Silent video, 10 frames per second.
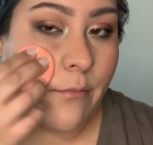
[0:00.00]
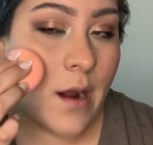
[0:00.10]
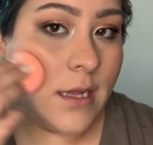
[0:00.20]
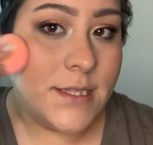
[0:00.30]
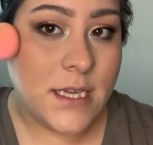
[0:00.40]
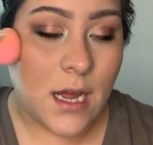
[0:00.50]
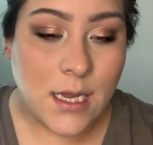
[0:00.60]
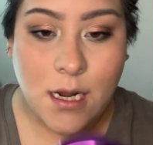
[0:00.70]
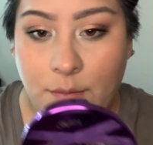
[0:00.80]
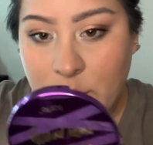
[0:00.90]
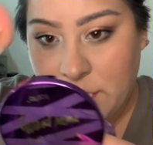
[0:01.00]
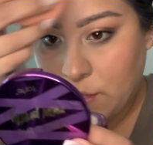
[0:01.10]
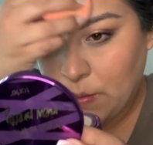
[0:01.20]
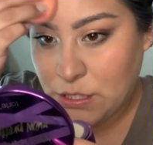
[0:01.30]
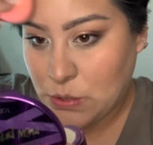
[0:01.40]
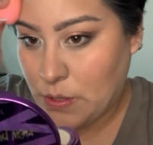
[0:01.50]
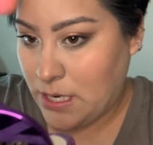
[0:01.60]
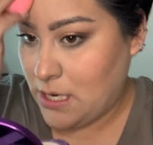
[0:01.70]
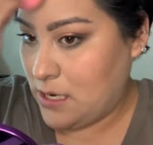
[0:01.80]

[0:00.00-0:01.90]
bronzy color, which I do enjoy,